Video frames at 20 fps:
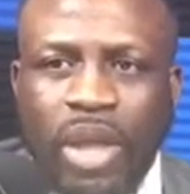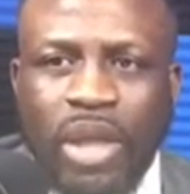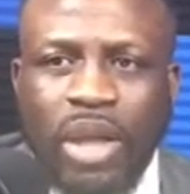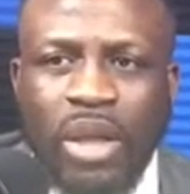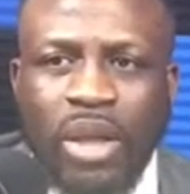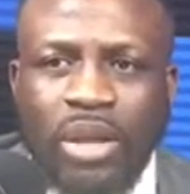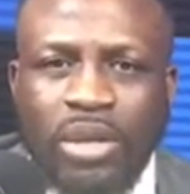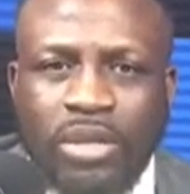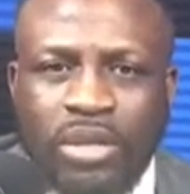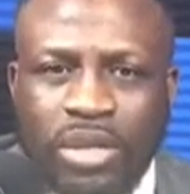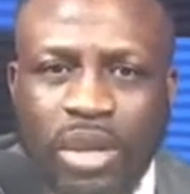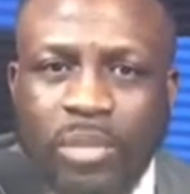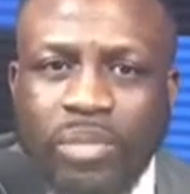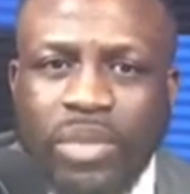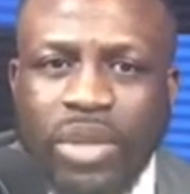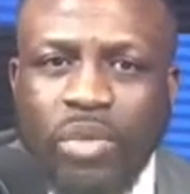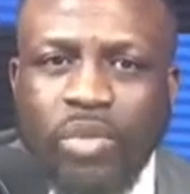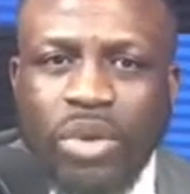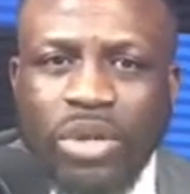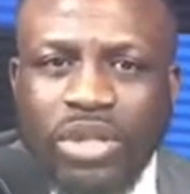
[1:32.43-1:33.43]

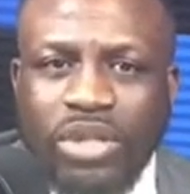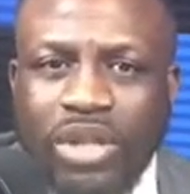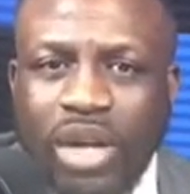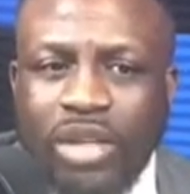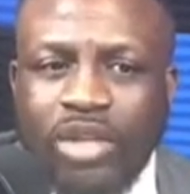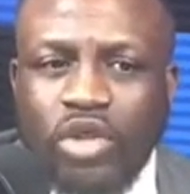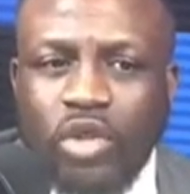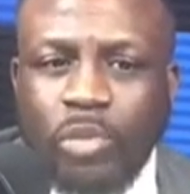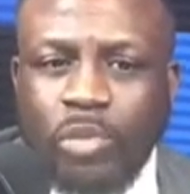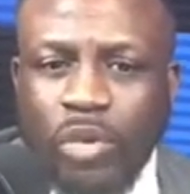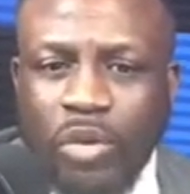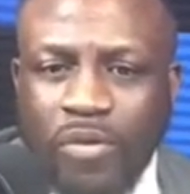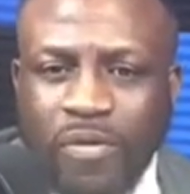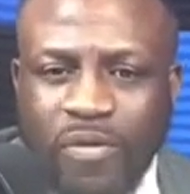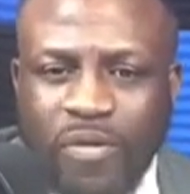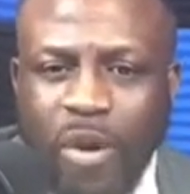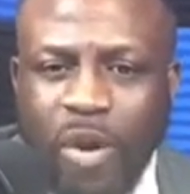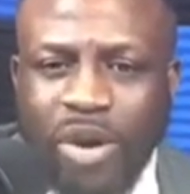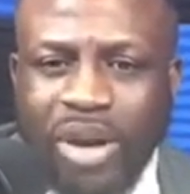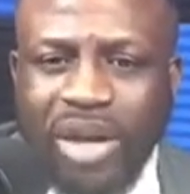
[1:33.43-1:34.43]
Something was done to
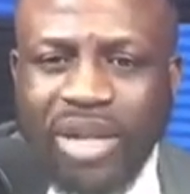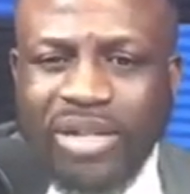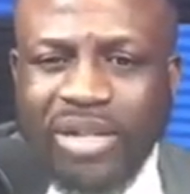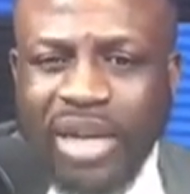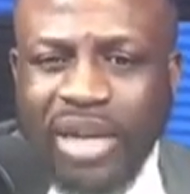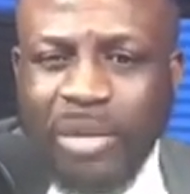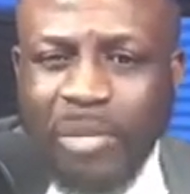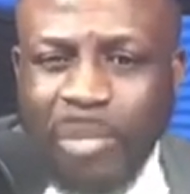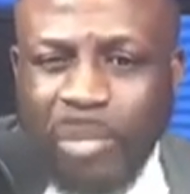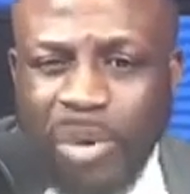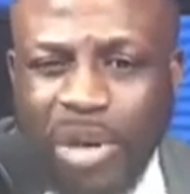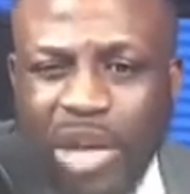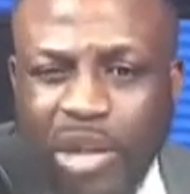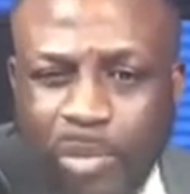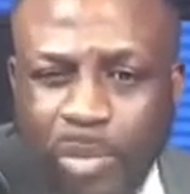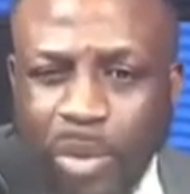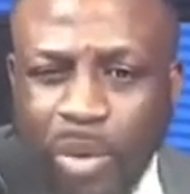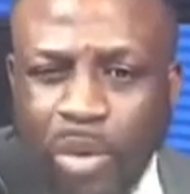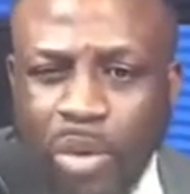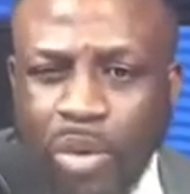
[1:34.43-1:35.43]
provoke a certain
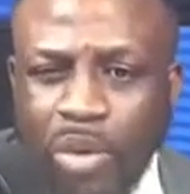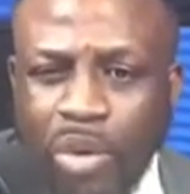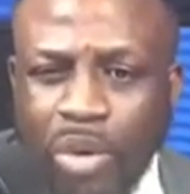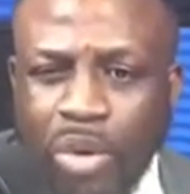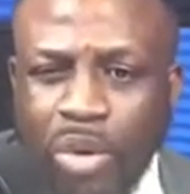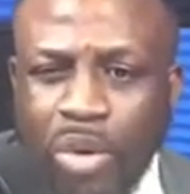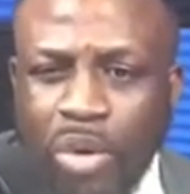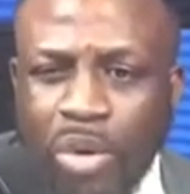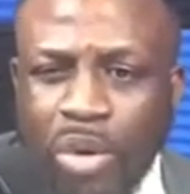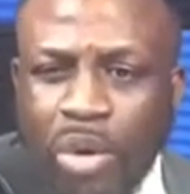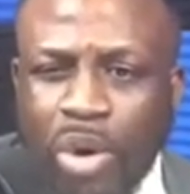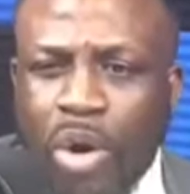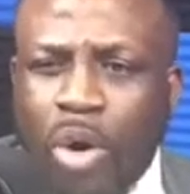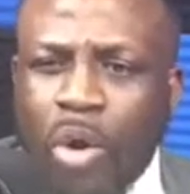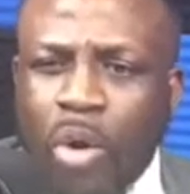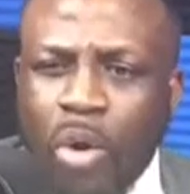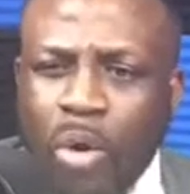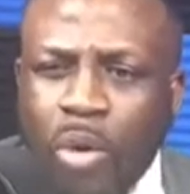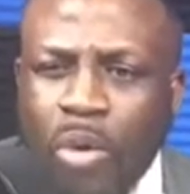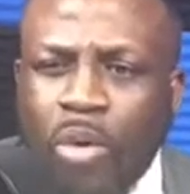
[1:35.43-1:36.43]
people
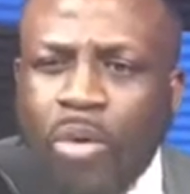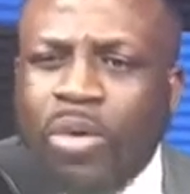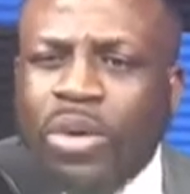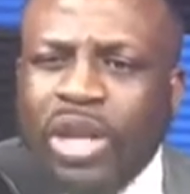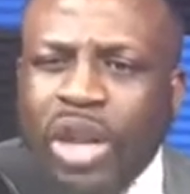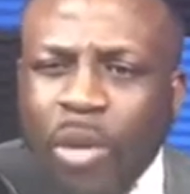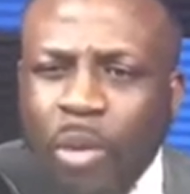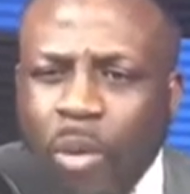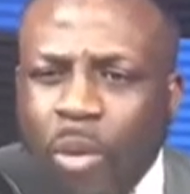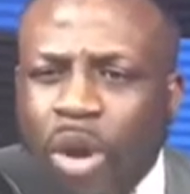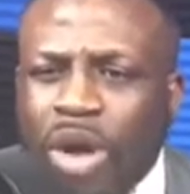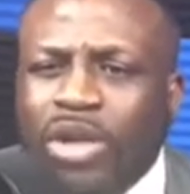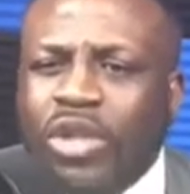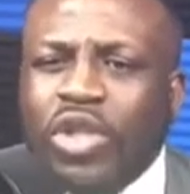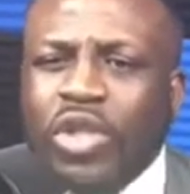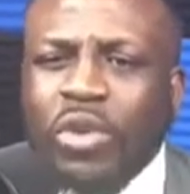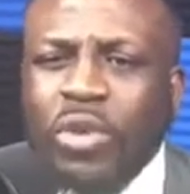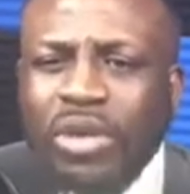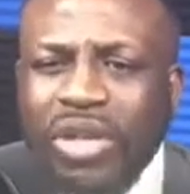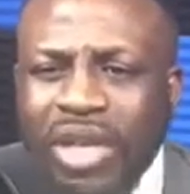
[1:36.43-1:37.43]
who they want
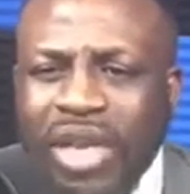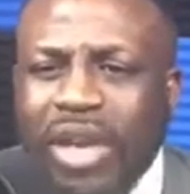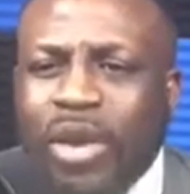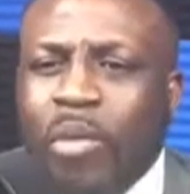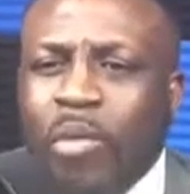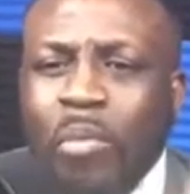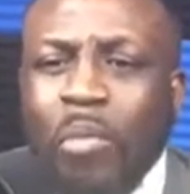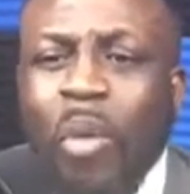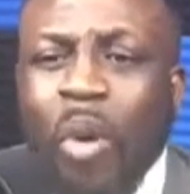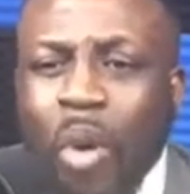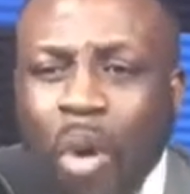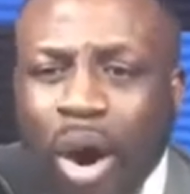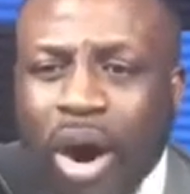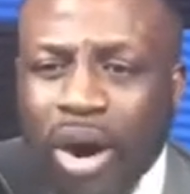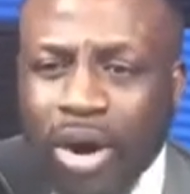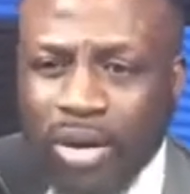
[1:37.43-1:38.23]
to kill more.